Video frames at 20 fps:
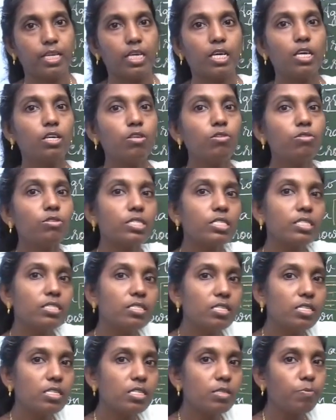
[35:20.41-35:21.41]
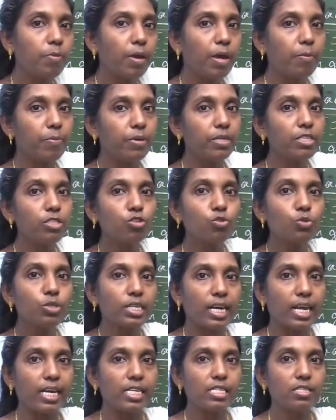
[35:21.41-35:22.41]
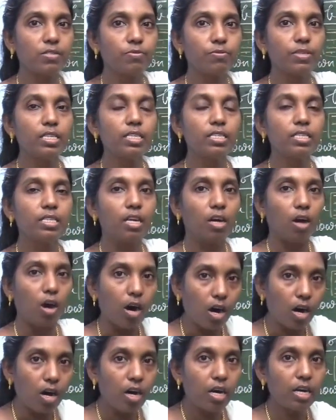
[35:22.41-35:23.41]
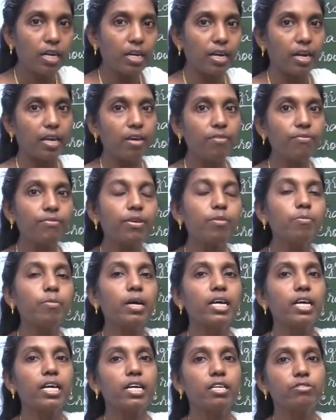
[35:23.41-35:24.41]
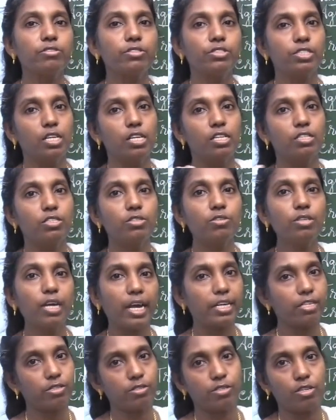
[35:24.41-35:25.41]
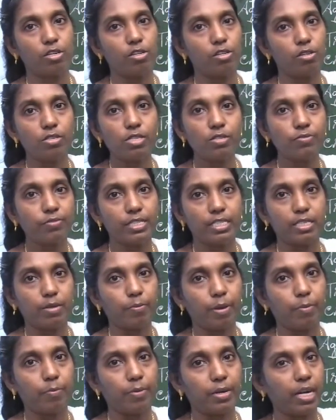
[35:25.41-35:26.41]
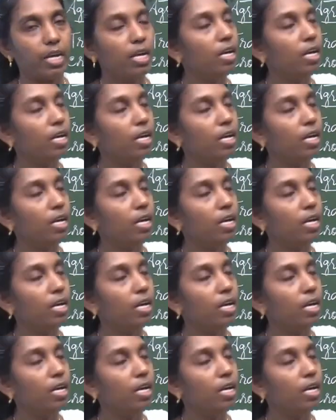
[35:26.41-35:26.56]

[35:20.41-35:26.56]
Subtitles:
He used this paper to transfer the RNA from agarose gel to nitrocellulose filter paper.